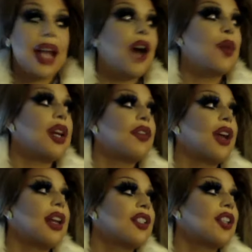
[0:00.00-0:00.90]
my
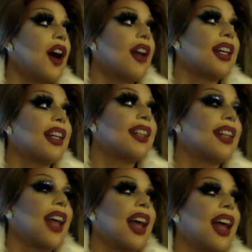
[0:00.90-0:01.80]
friend Connie
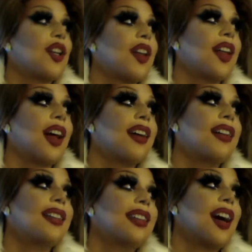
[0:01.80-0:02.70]
and Carla,
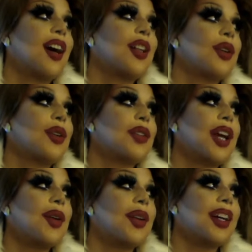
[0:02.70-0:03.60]
a local
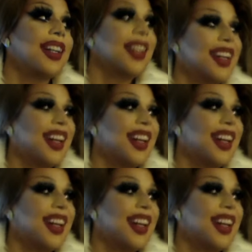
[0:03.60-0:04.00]
drag queen,